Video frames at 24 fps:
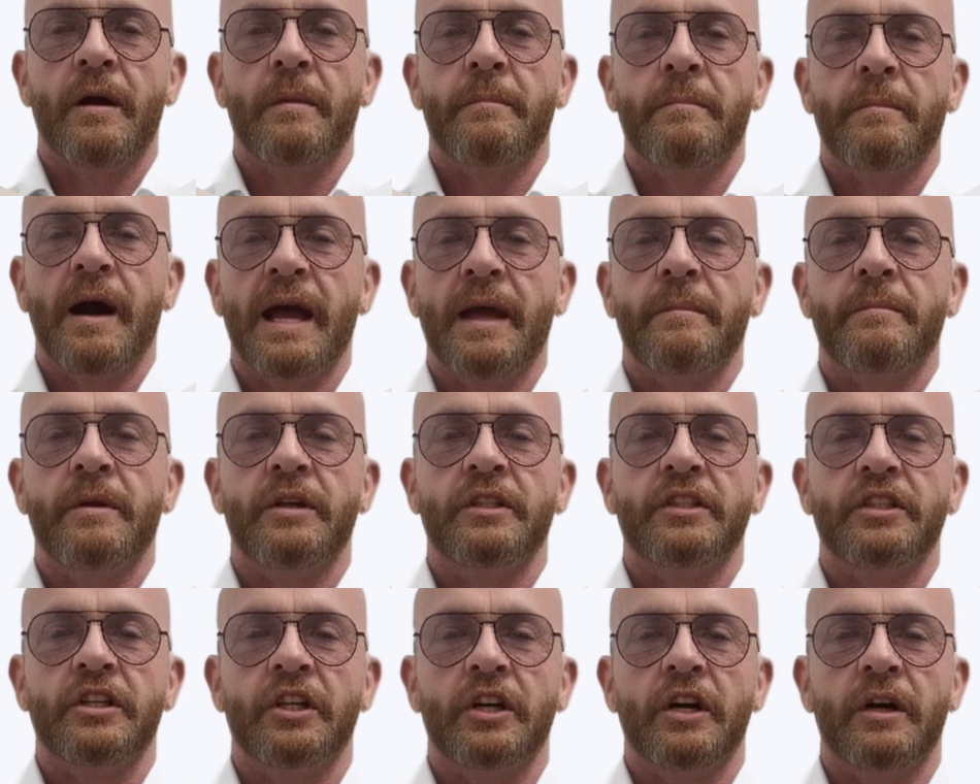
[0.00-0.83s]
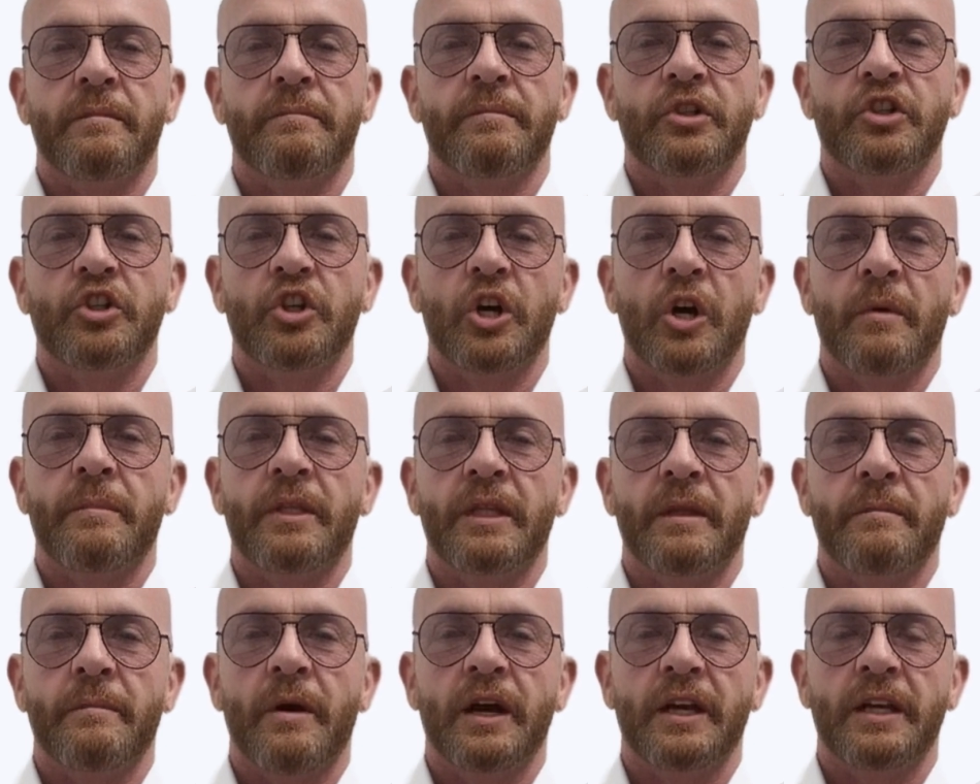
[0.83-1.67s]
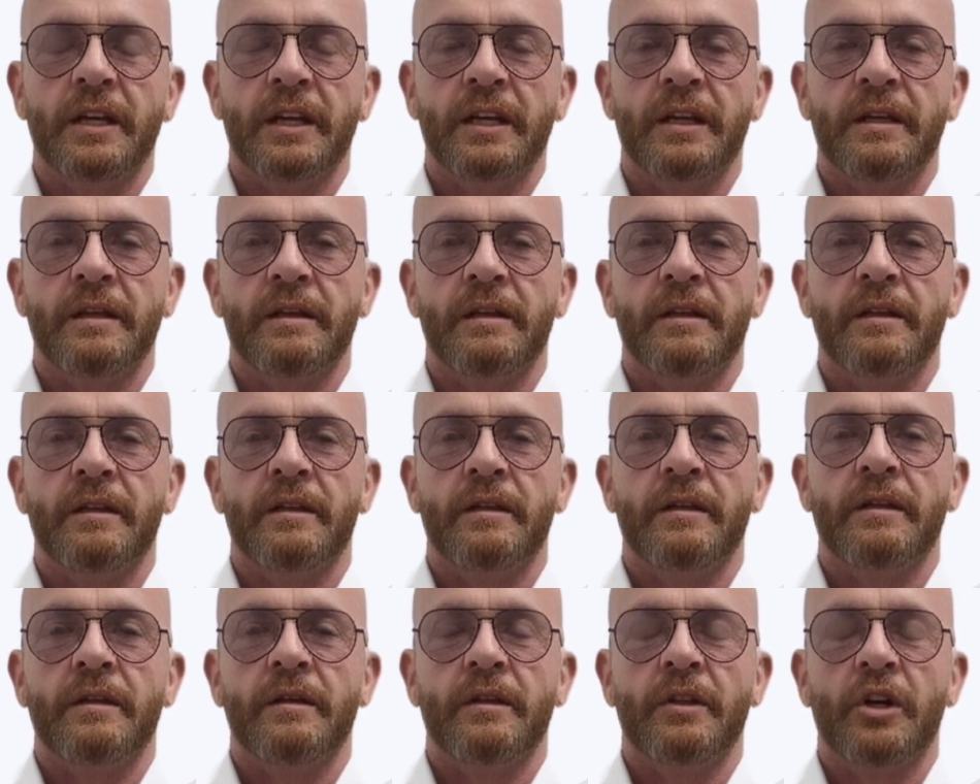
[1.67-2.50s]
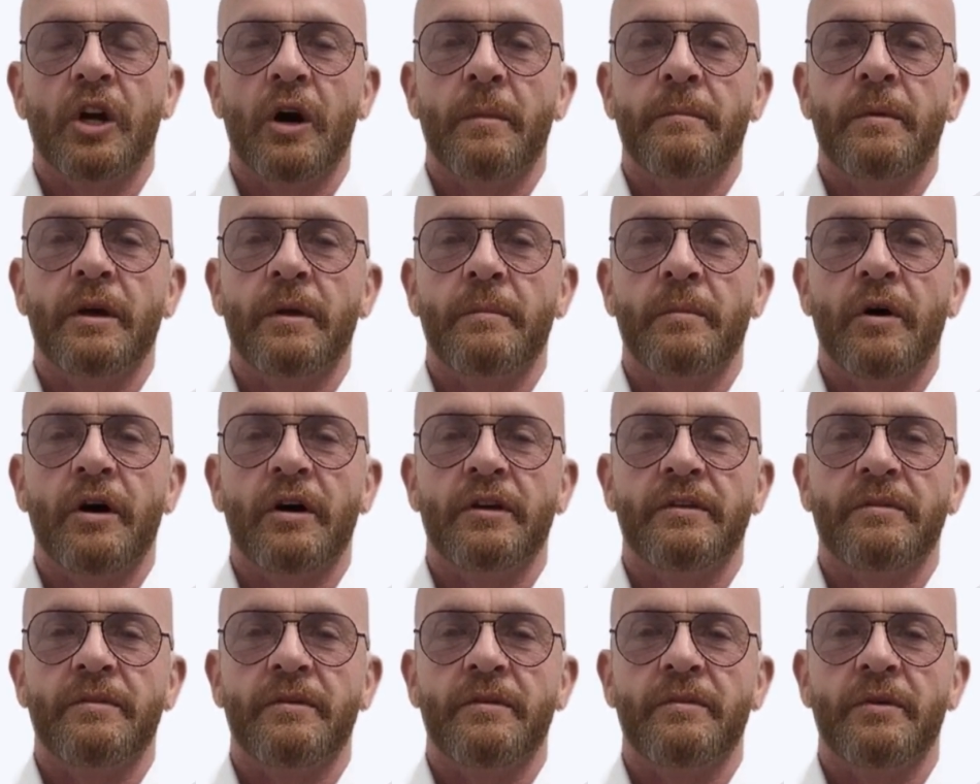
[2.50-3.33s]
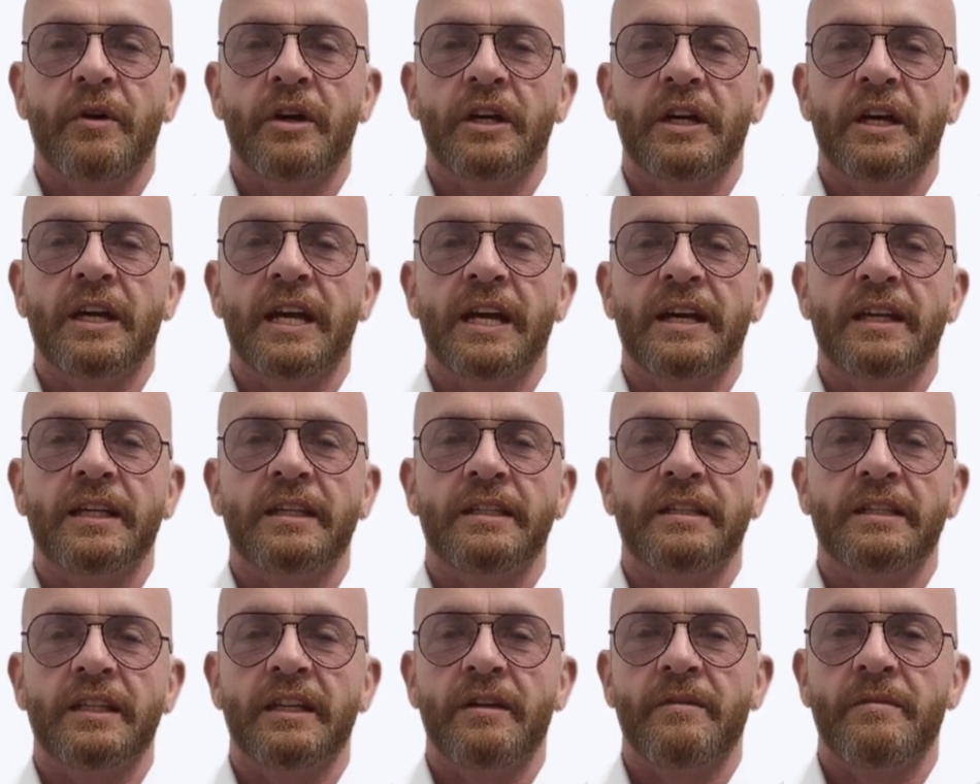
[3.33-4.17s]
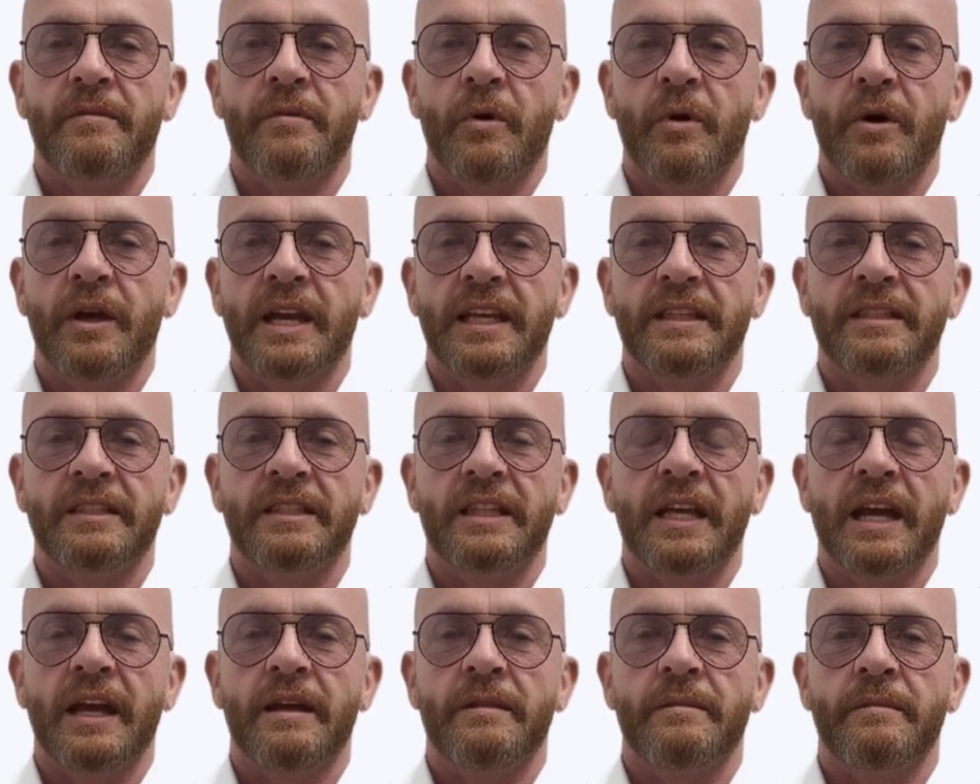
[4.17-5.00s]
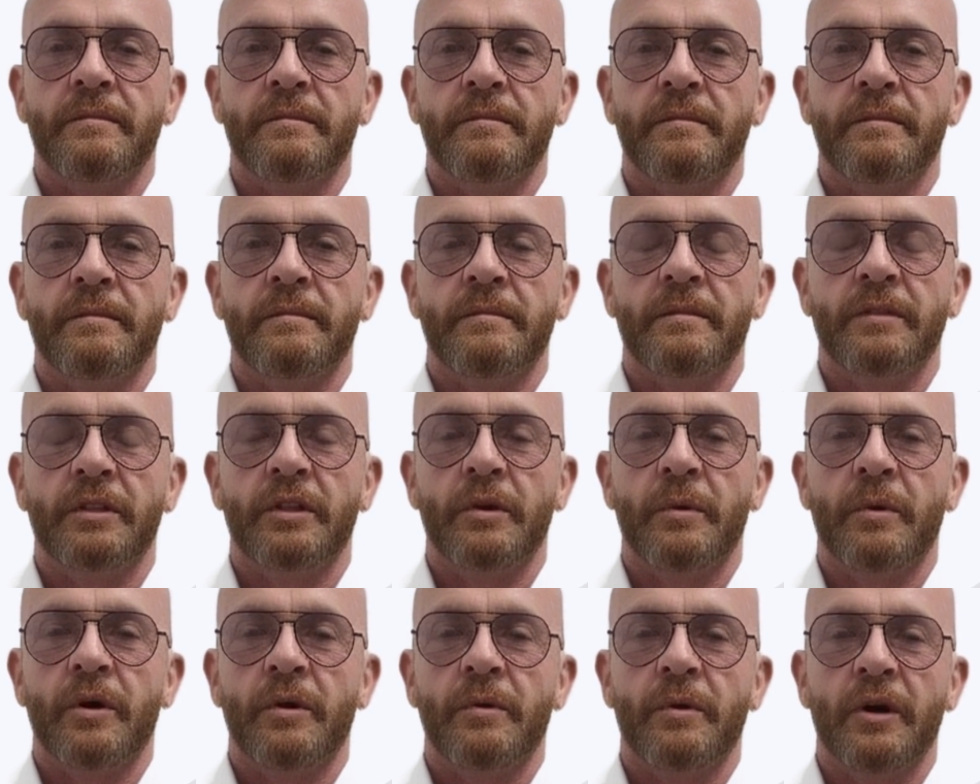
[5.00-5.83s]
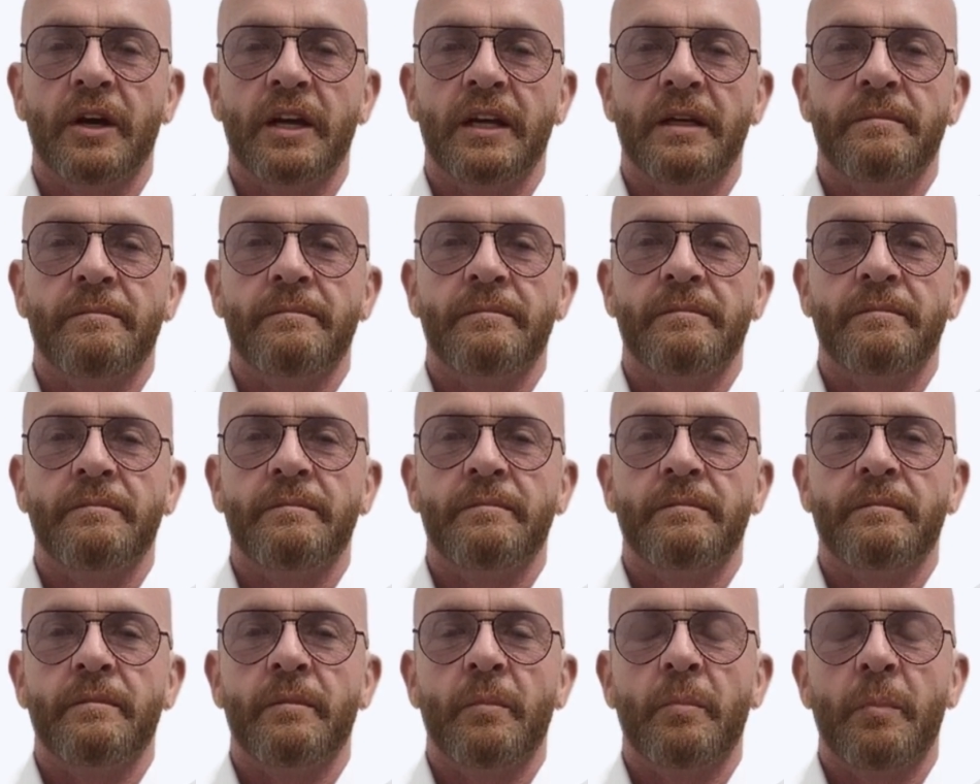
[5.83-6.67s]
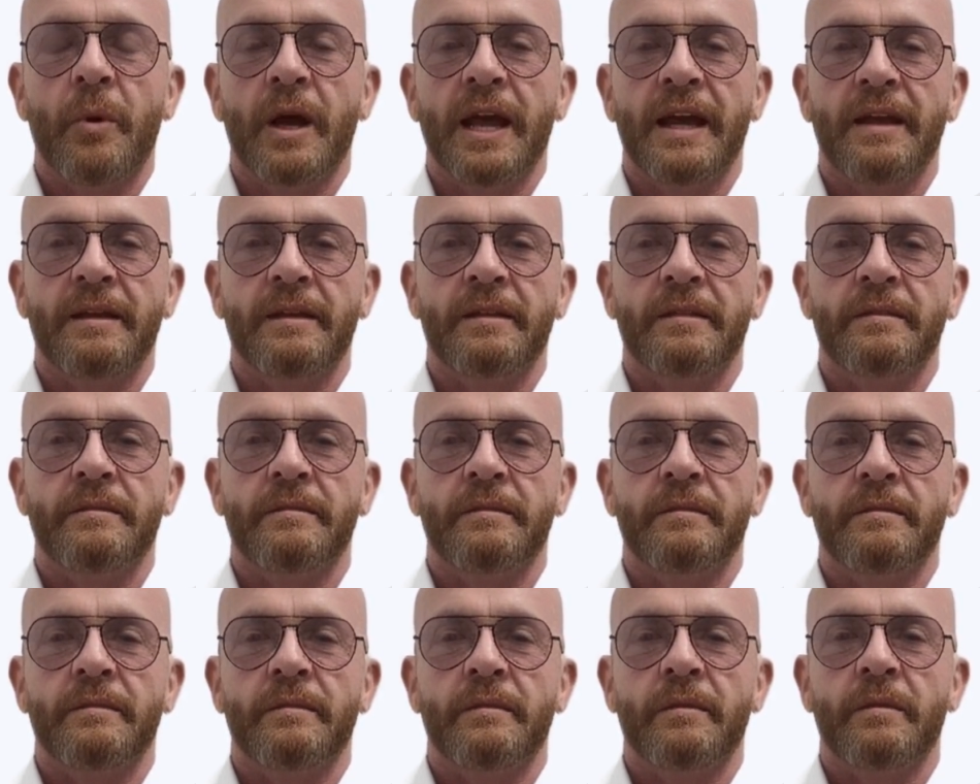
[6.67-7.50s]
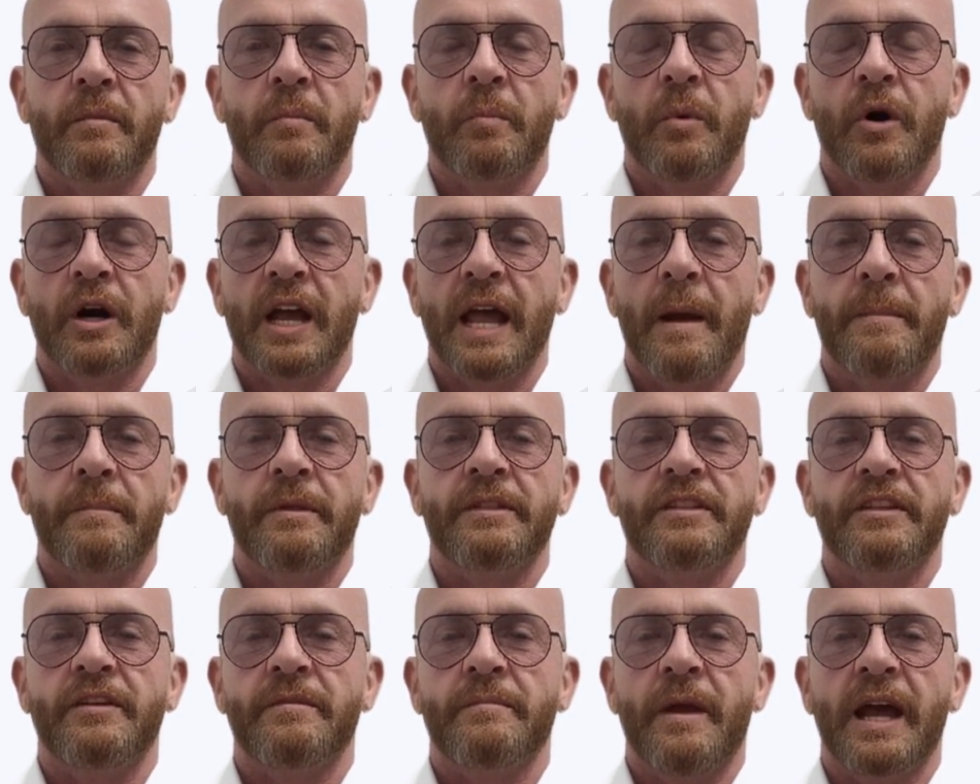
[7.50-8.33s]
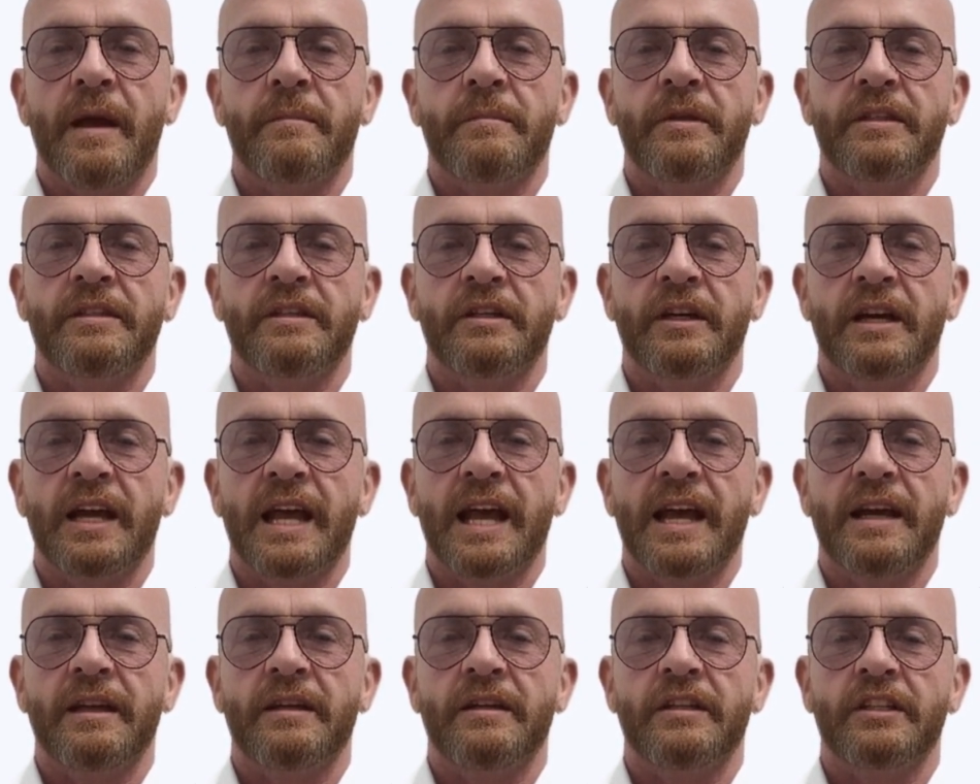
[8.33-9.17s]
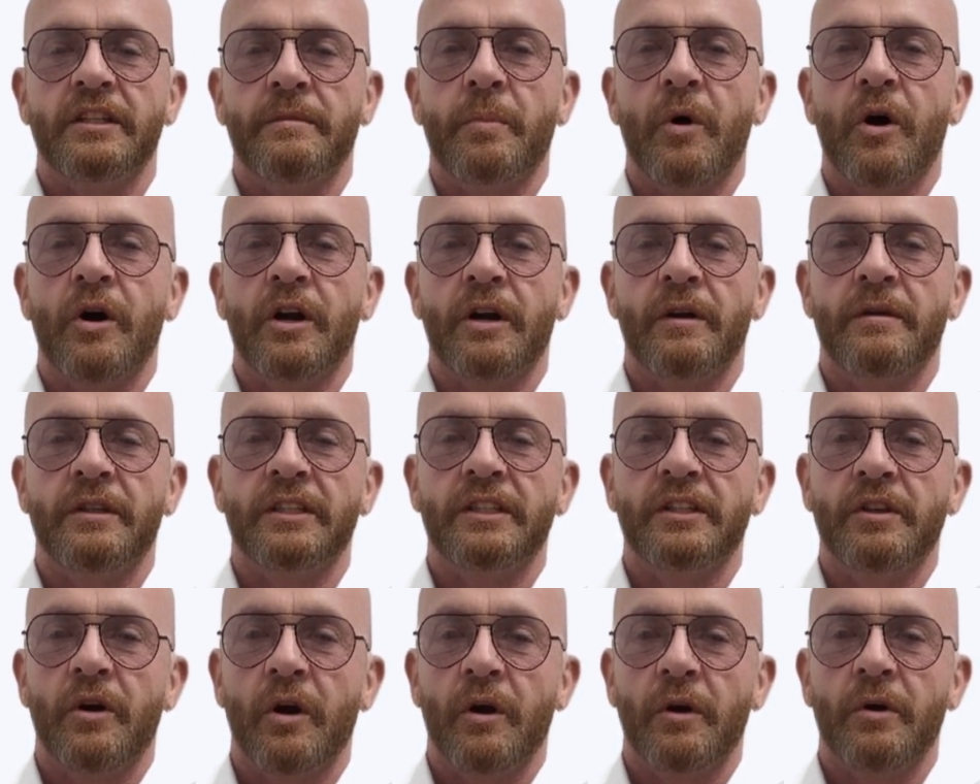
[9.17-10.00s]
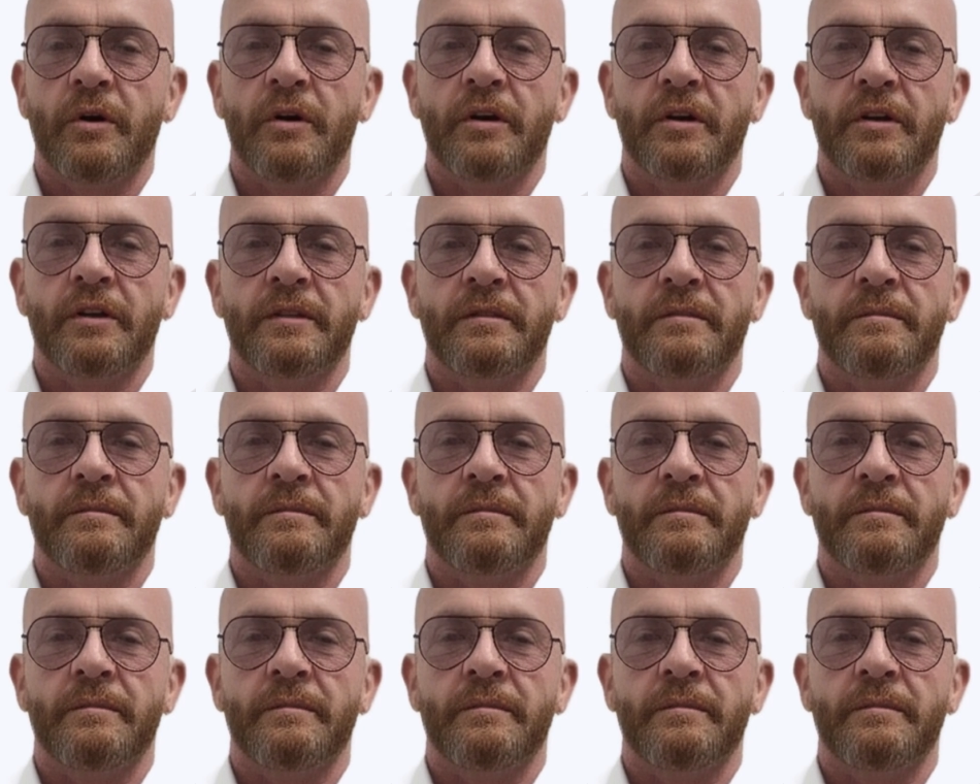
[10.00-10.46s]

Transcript: Payment terms, show me the money. Nobody works for free and NEC4 gets that. You agree. When? What happens if payments are late? Spoiler, it's not good.